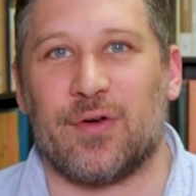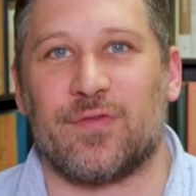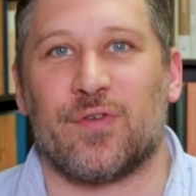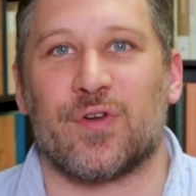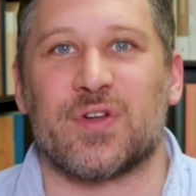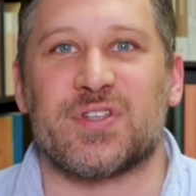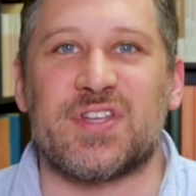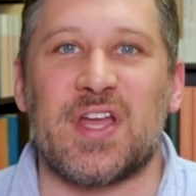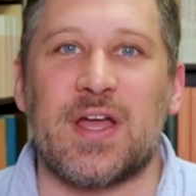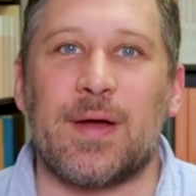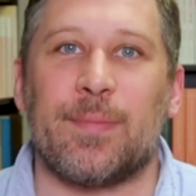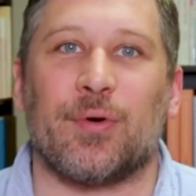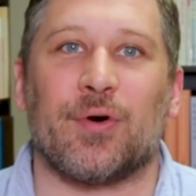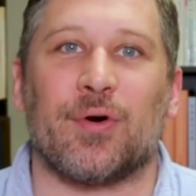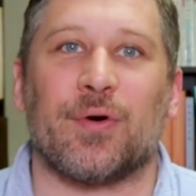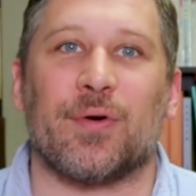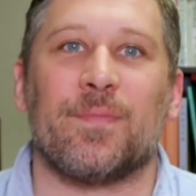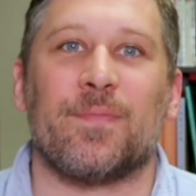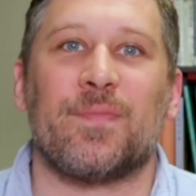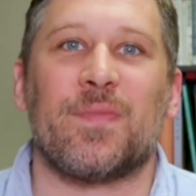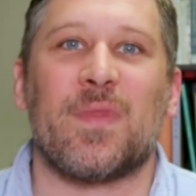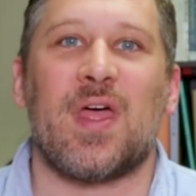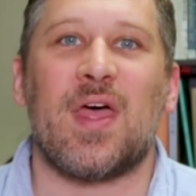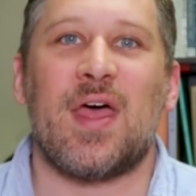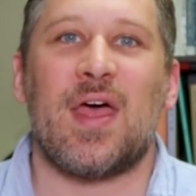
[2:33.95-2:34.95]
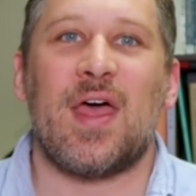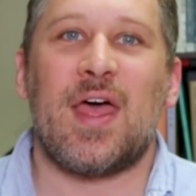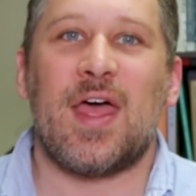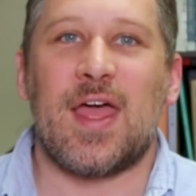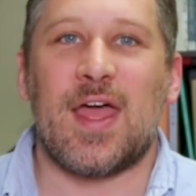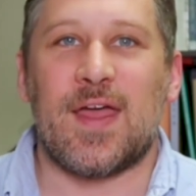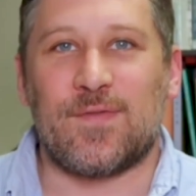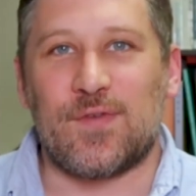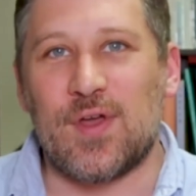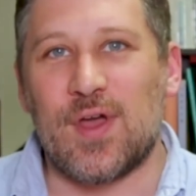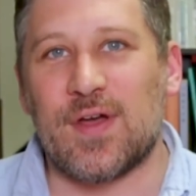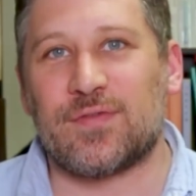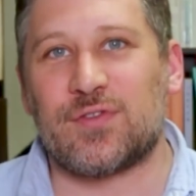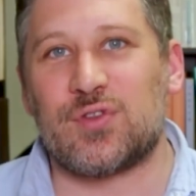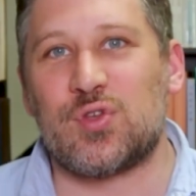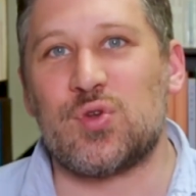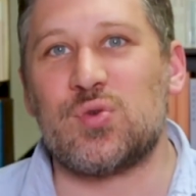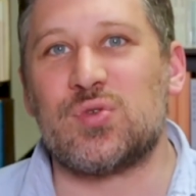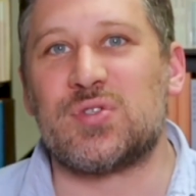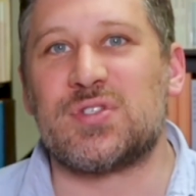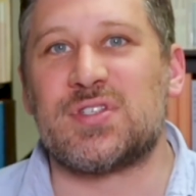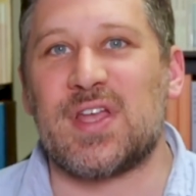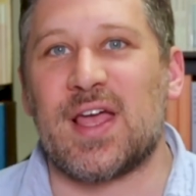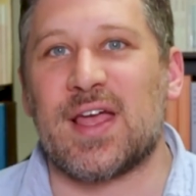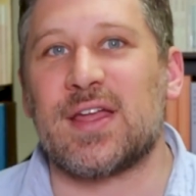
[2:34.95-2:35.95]
For example, if you have 2
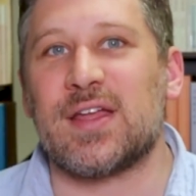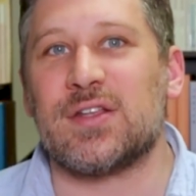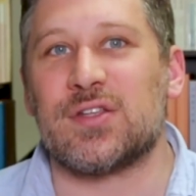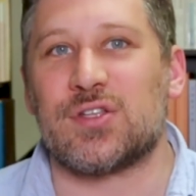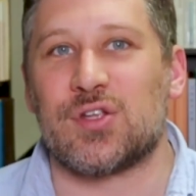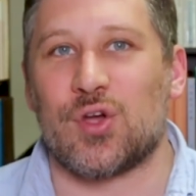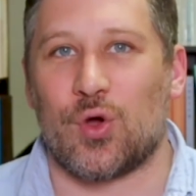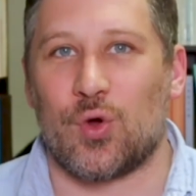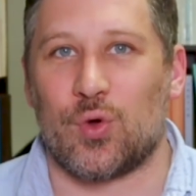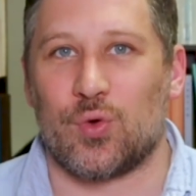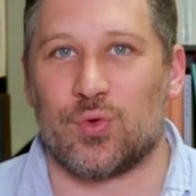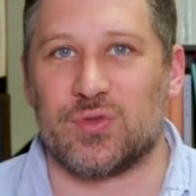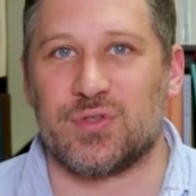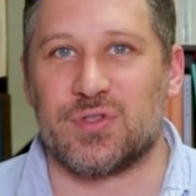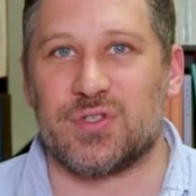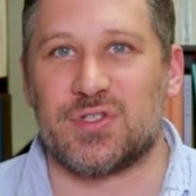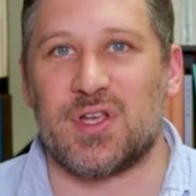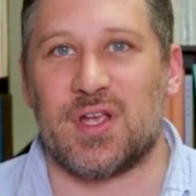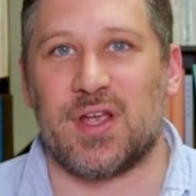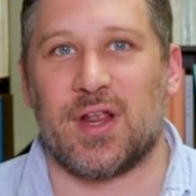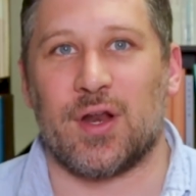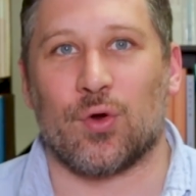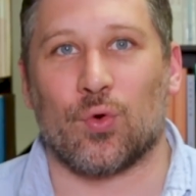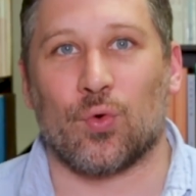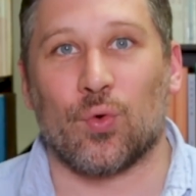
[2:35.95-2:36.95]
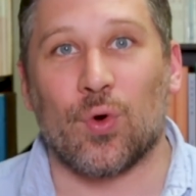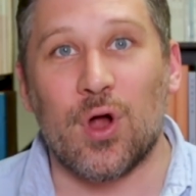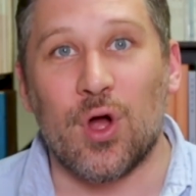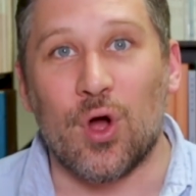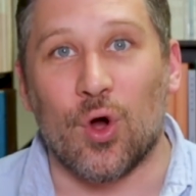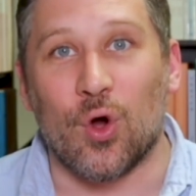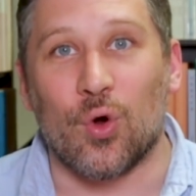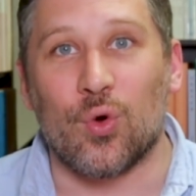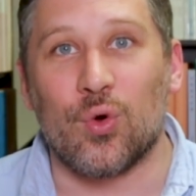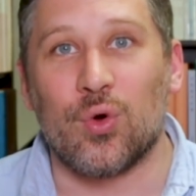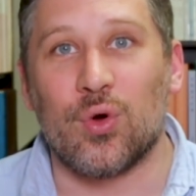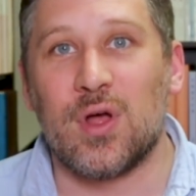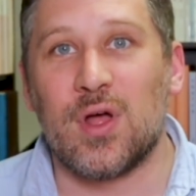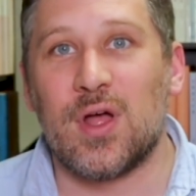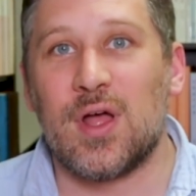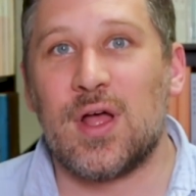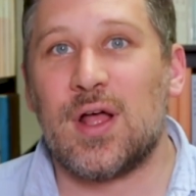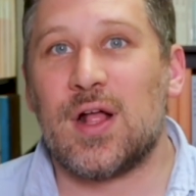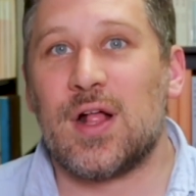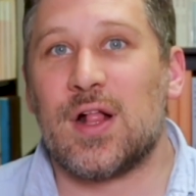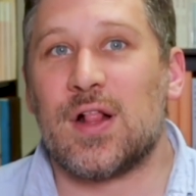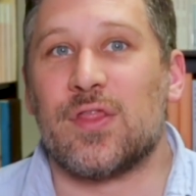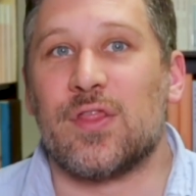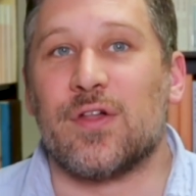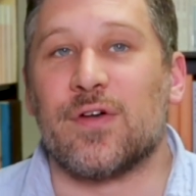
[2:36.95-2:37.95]
second tones in a row,
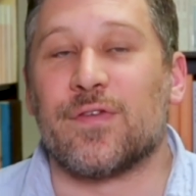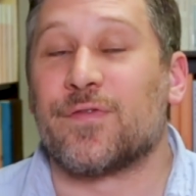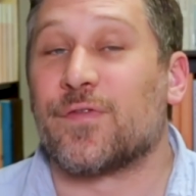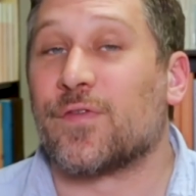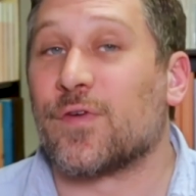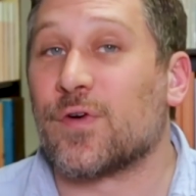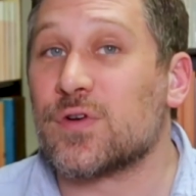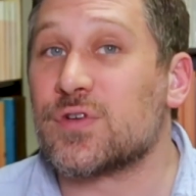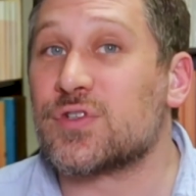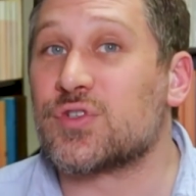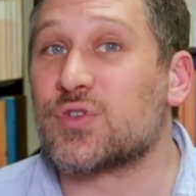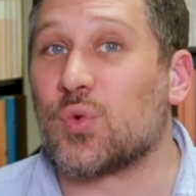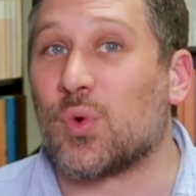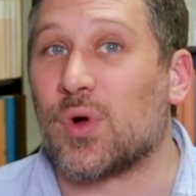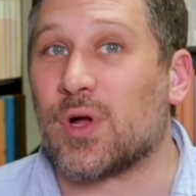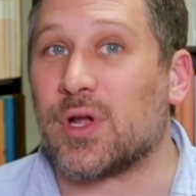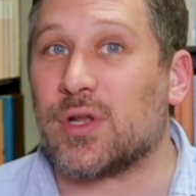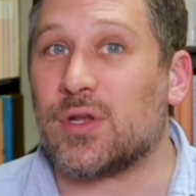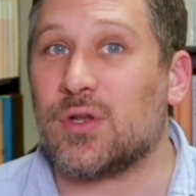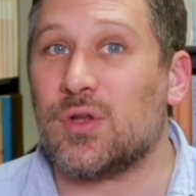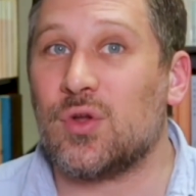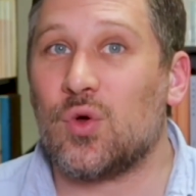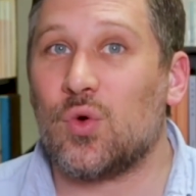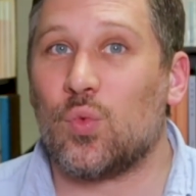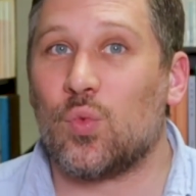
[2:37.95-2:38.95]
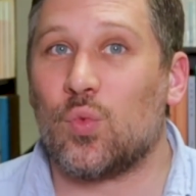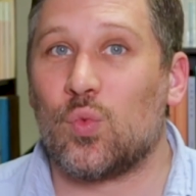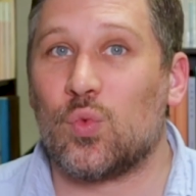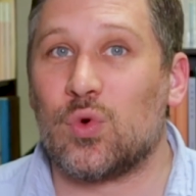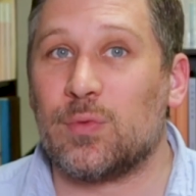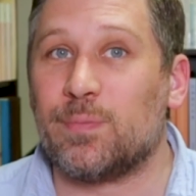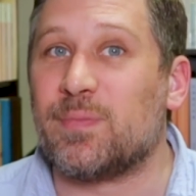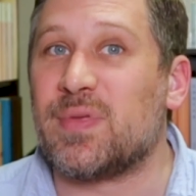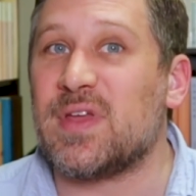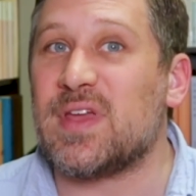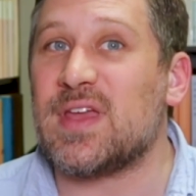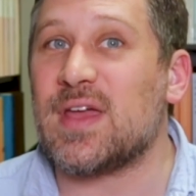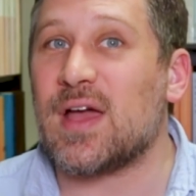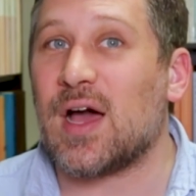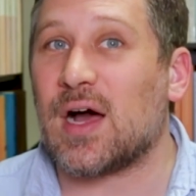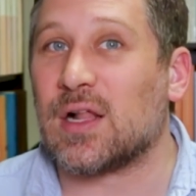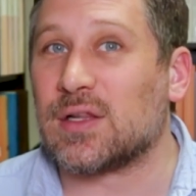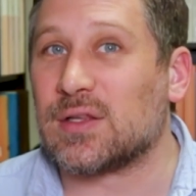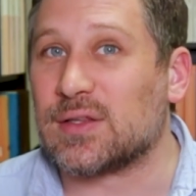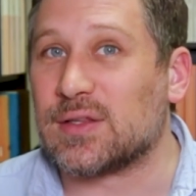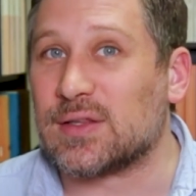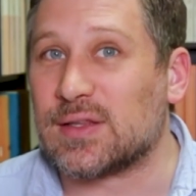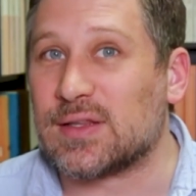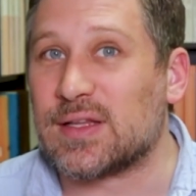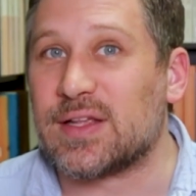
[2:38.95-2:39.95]
the first one will be a
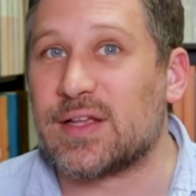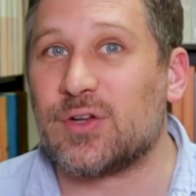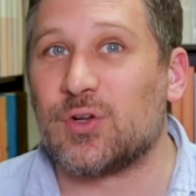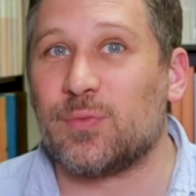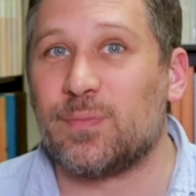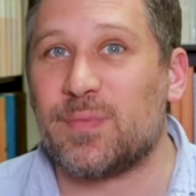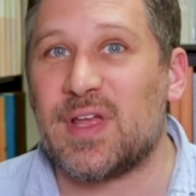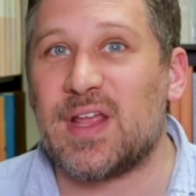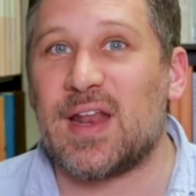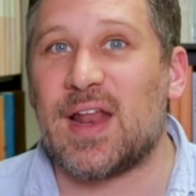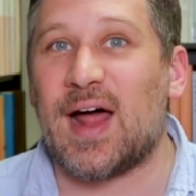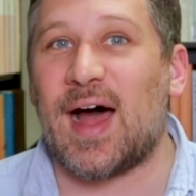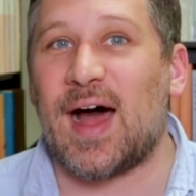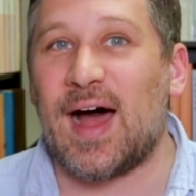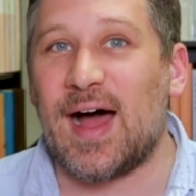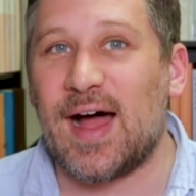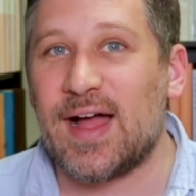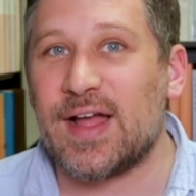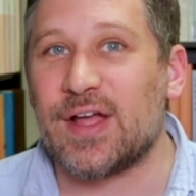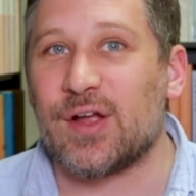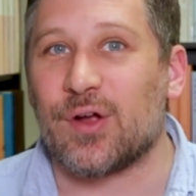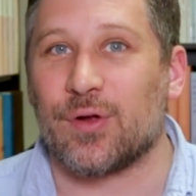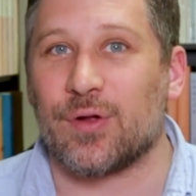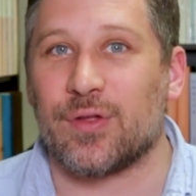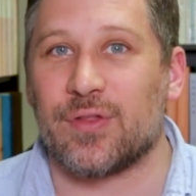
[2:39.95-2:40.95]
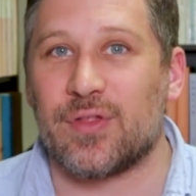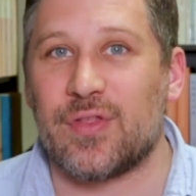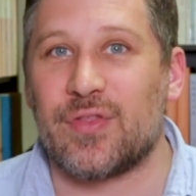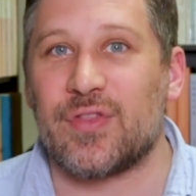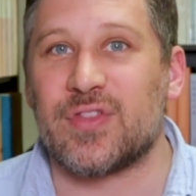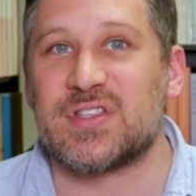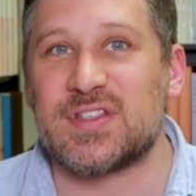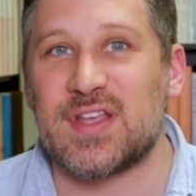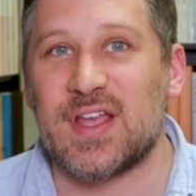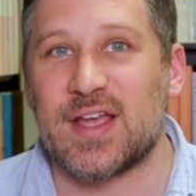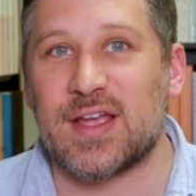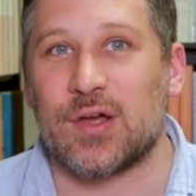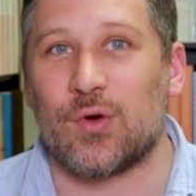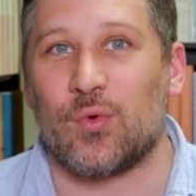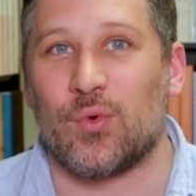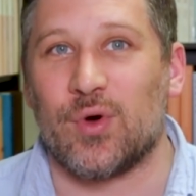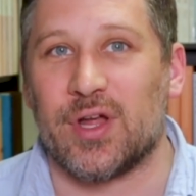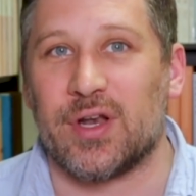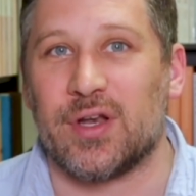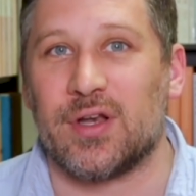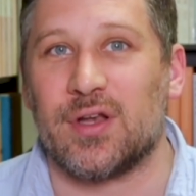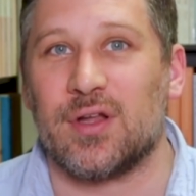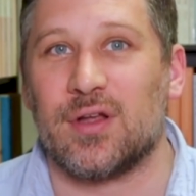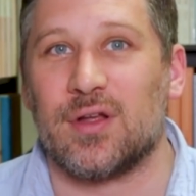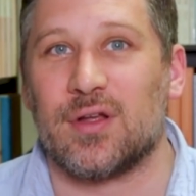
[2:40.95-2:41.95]
little bit higher than the second one.
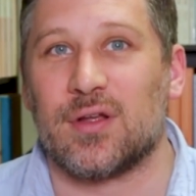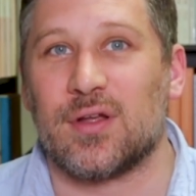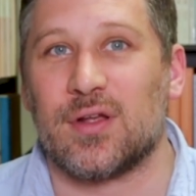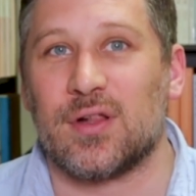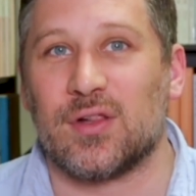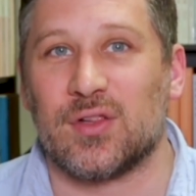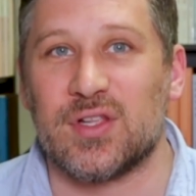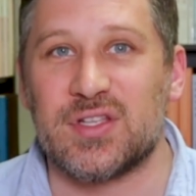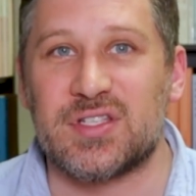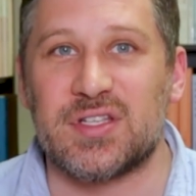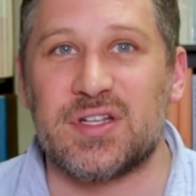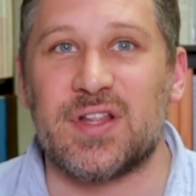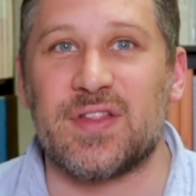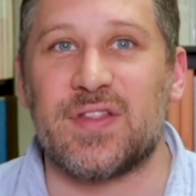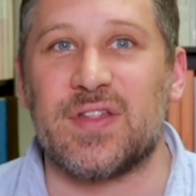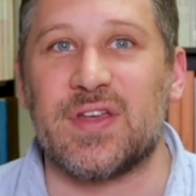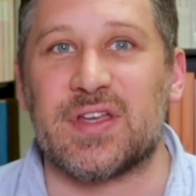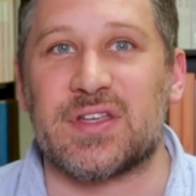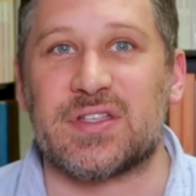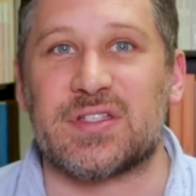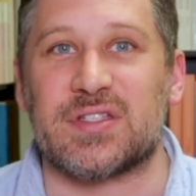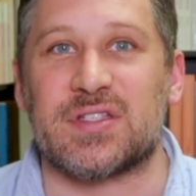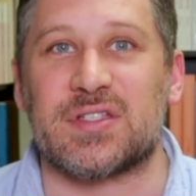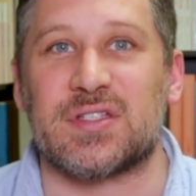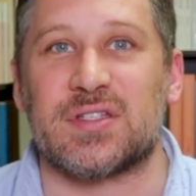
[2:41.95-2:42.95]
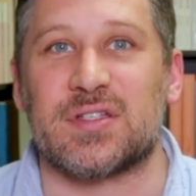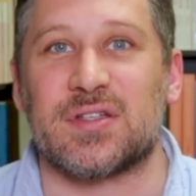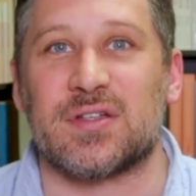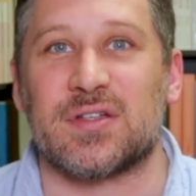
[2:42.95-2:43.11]
Listen to this.